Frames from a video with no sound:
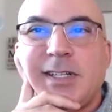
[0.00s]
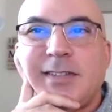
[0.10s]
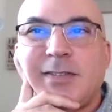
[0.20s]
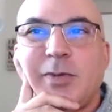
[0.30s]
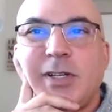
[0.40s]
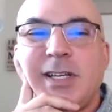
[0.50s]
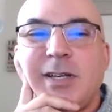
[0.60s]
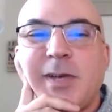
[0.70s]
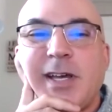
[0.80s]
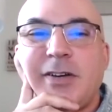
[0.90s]
really a
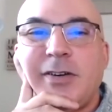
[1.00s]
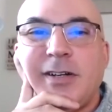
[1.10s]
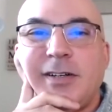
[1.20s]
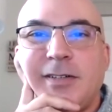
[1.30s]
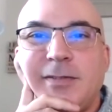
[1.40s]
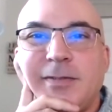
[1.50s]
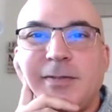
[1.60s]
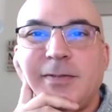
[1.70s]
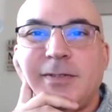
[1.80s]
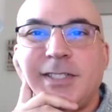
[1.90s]
matter of
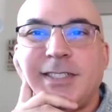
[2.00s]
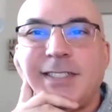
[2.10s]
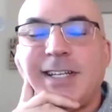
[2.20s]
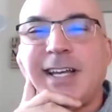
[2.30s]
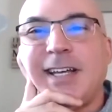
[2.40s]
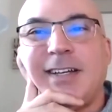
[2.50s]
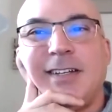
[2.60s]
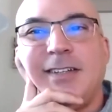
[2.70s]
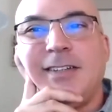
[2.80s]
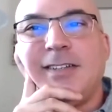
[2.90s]
just,
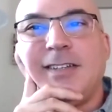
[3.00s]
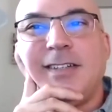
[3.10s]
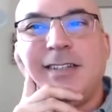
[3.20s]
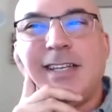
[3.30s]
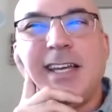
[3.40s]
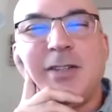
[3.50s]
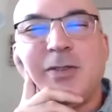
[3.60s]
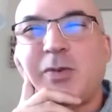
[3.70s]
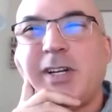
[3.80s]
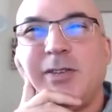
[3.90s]
getting
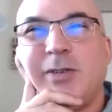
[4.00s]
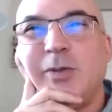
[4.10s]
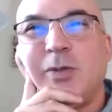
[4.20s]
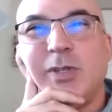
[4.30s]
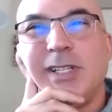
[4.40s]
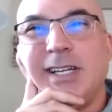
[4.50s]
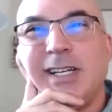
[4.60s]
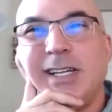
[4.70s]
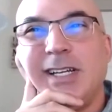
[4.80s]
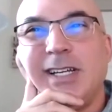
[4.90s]
those right tools really
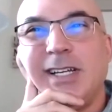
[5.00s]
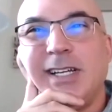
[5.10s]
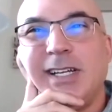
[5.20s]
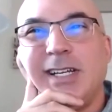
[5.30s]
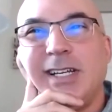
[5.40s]
help.